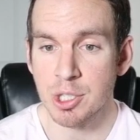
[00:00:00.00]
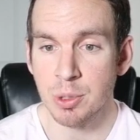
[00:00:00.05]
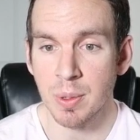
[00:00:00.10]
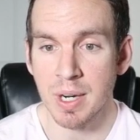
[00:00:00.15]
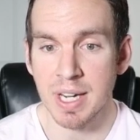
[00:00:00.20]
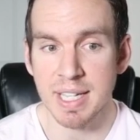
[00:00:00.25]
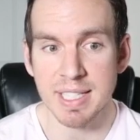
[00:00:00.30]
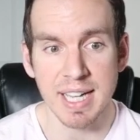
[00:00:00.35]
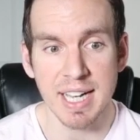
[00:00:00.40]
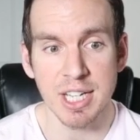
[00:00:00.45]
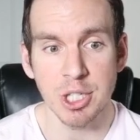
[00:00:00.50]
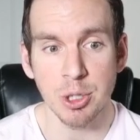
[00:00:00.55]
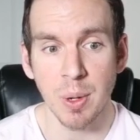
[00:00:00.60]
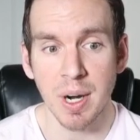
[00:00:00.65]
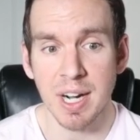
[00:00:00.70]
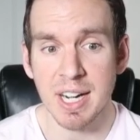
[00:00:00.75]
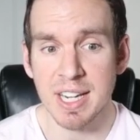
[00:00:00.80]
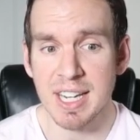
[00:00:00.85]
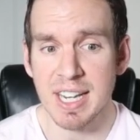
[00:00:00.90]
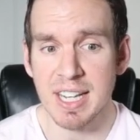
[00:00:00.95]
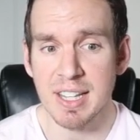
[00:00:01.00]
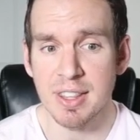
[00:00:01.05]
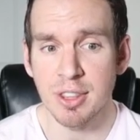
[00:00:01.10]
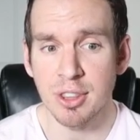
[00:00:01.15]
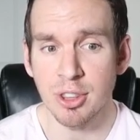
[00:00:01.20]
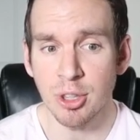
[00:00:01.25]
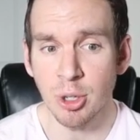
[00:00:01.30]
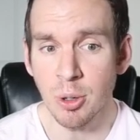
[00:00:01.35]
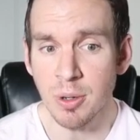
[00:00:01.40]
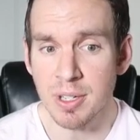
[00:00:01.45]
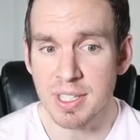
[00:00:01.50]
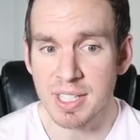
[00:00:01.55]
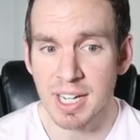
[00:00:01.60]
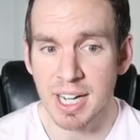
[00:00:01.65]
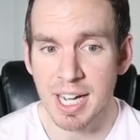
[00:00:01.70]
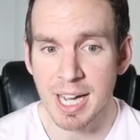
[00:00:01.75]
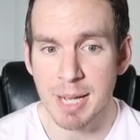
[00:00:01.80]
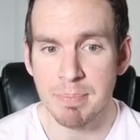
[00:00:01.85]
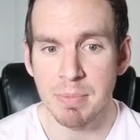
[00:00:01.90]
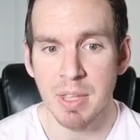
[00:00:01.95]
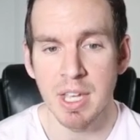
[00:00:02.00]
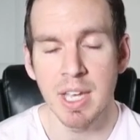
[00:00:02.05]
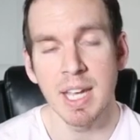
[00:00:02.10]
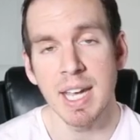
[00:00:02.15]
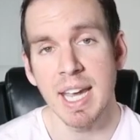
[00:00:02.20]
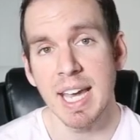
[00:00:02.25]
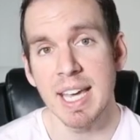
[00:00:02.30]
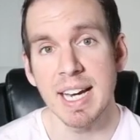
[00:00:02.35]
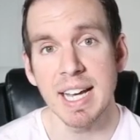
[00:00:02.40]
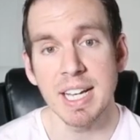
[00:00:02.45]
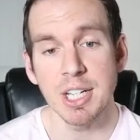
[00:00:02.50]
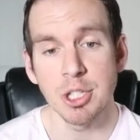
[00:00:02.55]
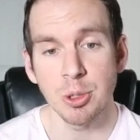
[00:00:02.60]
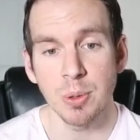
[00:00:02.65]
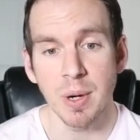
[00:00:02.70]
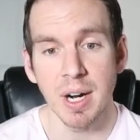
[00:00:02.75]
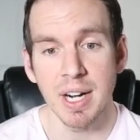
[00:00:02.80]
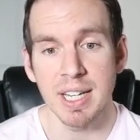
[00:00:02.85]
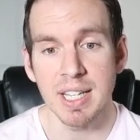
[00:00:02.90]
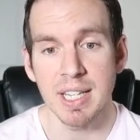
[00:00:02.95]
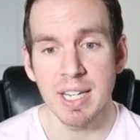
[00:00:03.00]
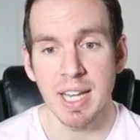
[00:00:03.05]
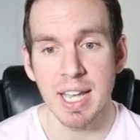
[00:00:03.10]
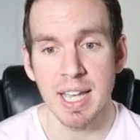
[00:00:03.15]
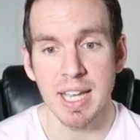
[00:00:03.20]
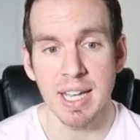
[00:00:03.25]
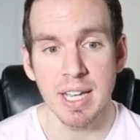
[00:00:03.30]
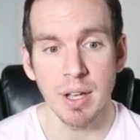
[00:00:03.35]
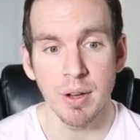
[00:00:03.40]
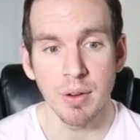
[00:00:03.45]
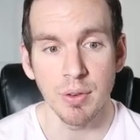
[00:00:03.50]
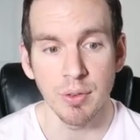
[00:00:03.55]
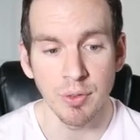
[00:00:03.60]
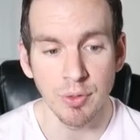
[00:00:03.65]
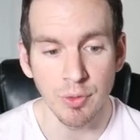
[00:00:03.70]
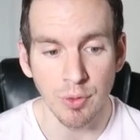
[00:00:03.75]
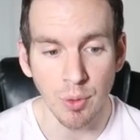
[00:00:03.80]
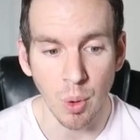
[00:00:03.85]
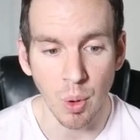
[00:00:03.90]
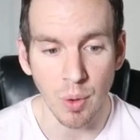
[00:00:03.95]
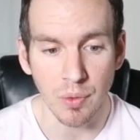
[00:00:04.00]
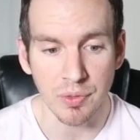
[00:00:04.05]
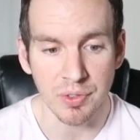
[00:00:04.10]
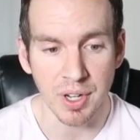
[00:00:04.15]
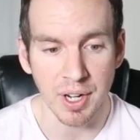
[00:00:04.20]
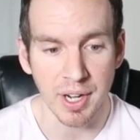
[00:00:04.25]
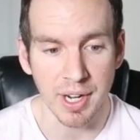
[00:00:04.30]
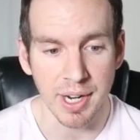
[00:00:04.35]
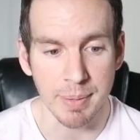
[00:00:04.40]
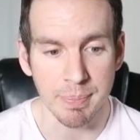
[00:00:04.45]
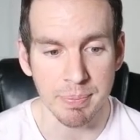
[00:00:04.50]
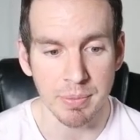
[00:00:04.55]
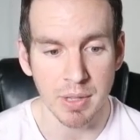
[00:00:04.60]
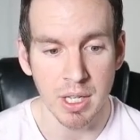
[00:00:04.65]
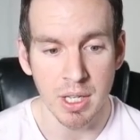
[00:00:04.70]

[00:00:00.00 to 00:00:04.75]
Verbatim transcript: it twice, I tried it a third time, and I tried it a fourth time.